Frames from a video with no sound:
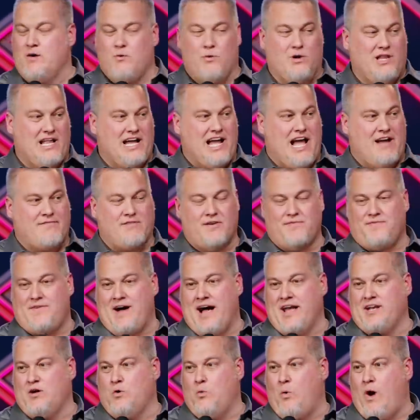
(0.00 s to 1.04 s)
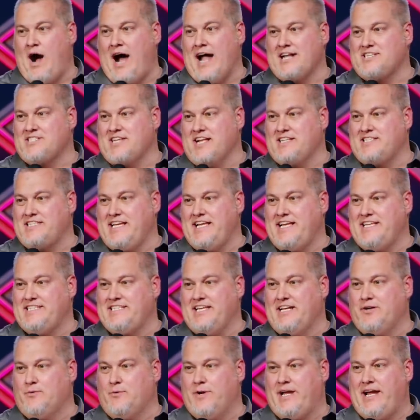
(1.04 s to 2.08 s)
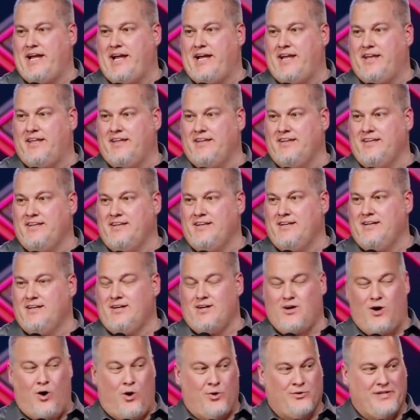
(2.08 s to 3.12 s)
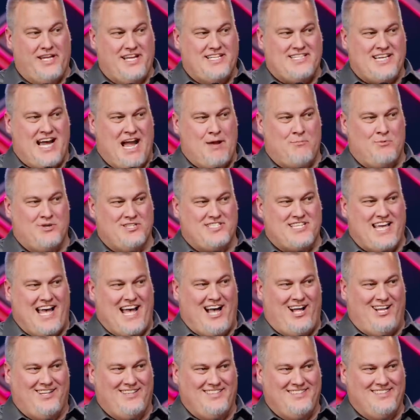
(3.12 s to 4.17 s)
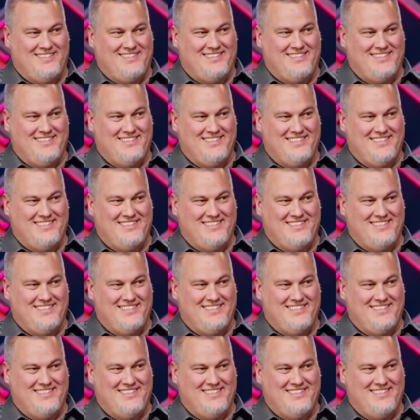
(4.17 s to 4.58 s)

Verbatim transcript: Will I ever find a watch that's easy to read? Only time will tell.